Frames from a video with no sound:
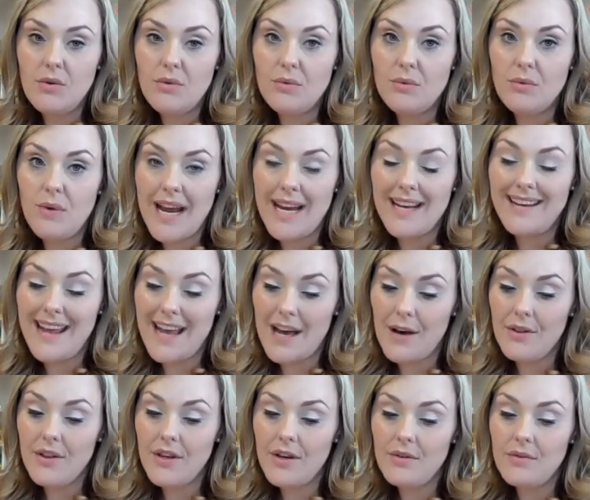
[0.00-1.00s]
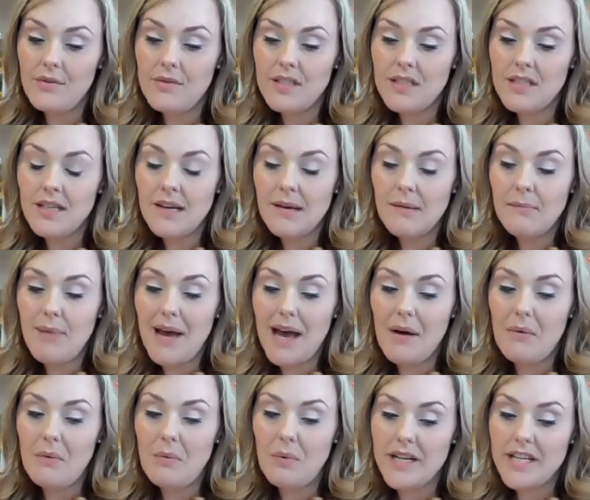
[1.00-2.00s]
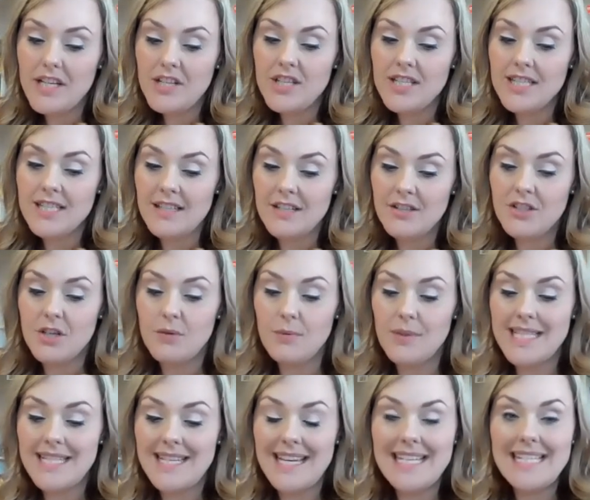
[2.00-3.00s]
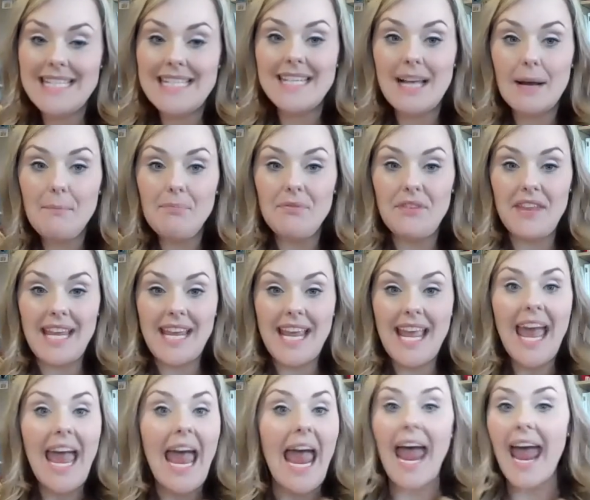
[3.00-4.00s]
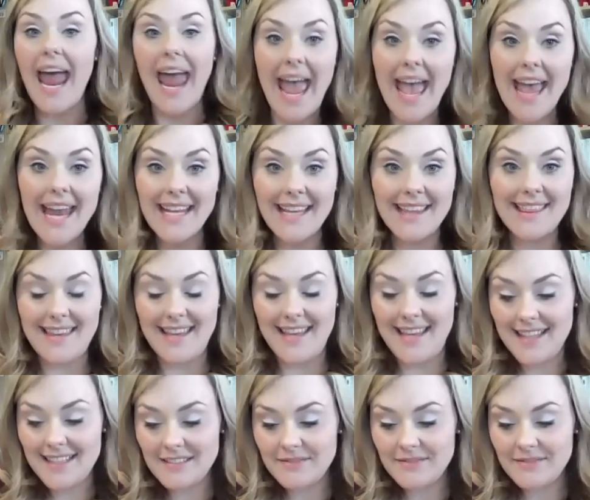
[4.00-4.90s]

Right now, though, Bat wished his sister would say something, anything,